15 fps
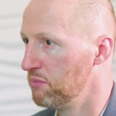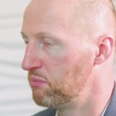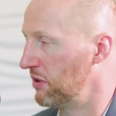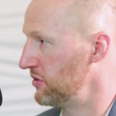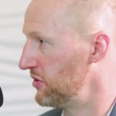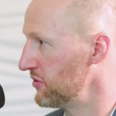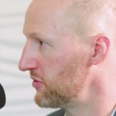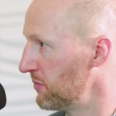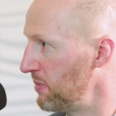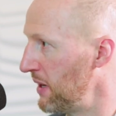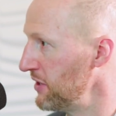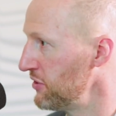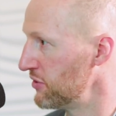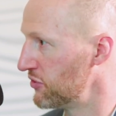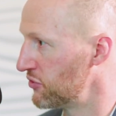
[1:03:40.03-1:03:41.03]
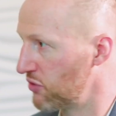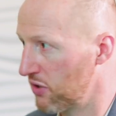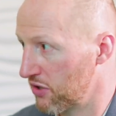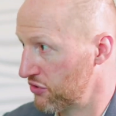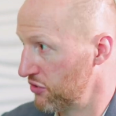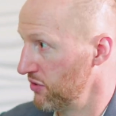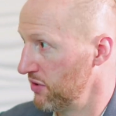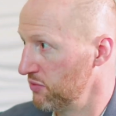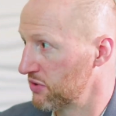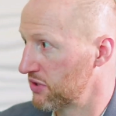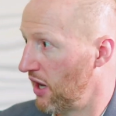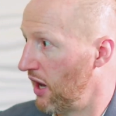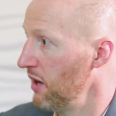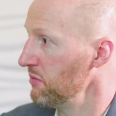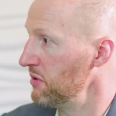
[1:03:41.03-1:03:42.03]
participation structure that was
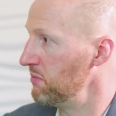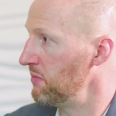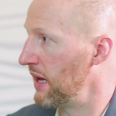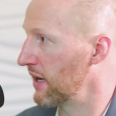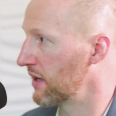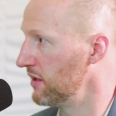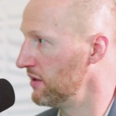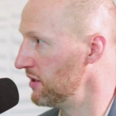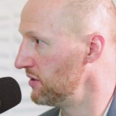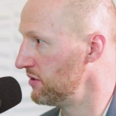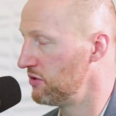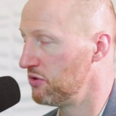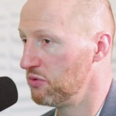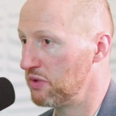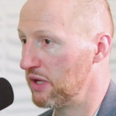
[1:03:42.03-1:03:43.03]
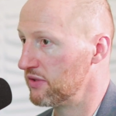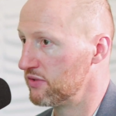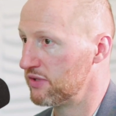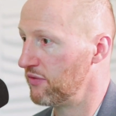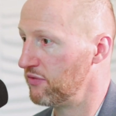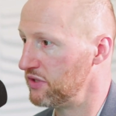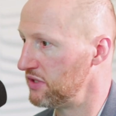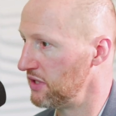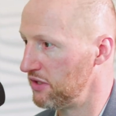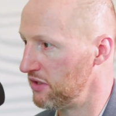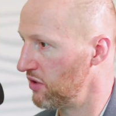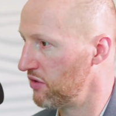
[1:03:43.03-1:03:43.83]
common back in the 2017,